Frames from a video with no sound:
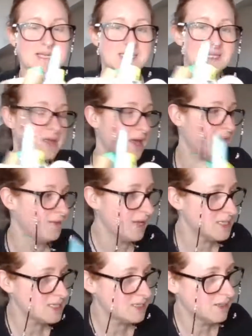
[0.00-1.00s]
So yeah,
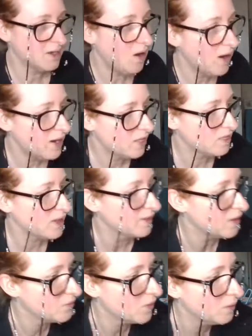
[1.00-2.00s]
that's the kind of thing
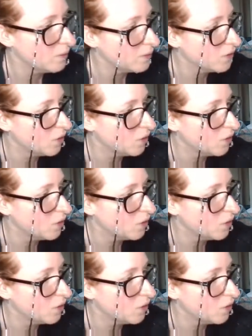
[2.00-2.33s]
that I've